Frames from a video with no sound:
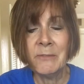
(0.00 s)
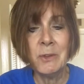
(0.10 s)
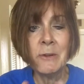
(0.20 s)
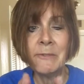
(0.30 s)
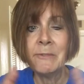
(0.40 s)
if
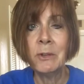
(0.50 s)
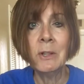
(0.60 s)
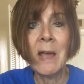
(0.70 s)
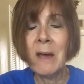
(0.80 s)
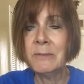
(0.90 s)
you're
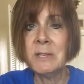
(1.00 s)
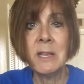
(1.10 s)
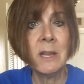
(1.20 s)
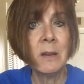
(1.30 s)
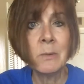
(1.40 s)
full out to
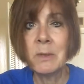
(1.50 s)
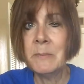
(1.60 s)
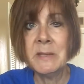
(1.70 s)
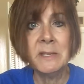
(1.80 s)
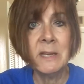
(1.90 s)
here
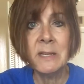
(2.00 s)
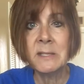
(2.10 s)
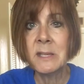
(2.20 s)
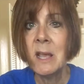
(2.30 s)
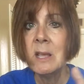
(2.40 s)
with busyness,